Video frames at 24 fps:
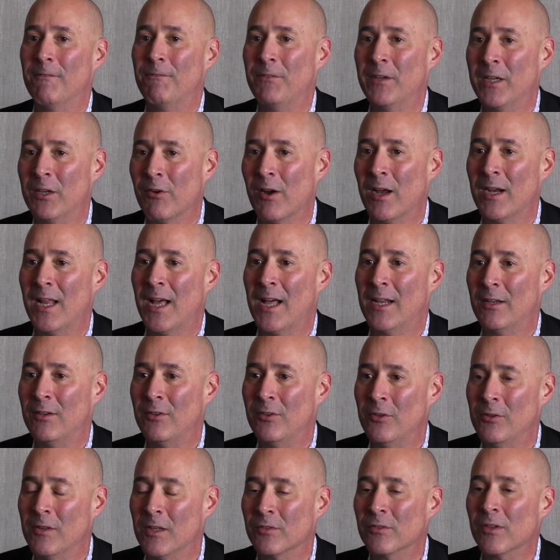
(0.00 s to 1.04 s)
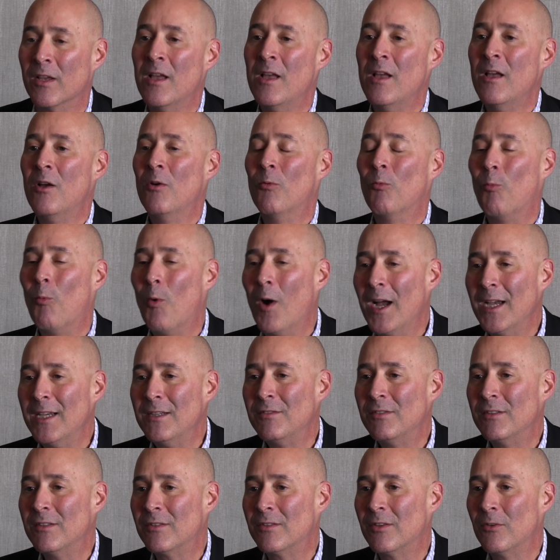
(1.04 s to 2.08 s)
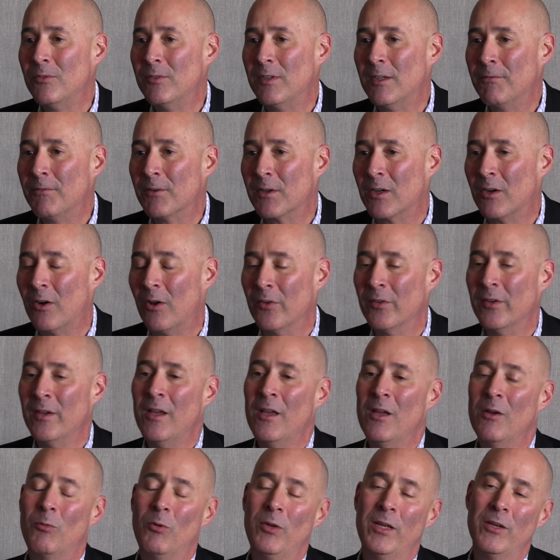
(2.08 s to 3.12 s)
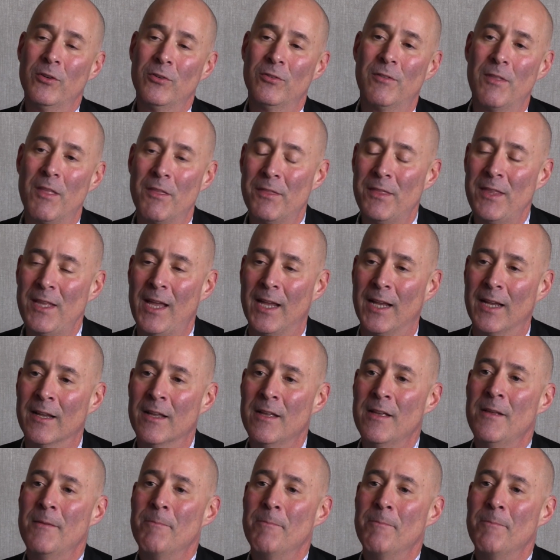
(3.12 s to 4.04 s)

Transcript: to figure out how to do this. Why is it so difficult? Well, here's the thing.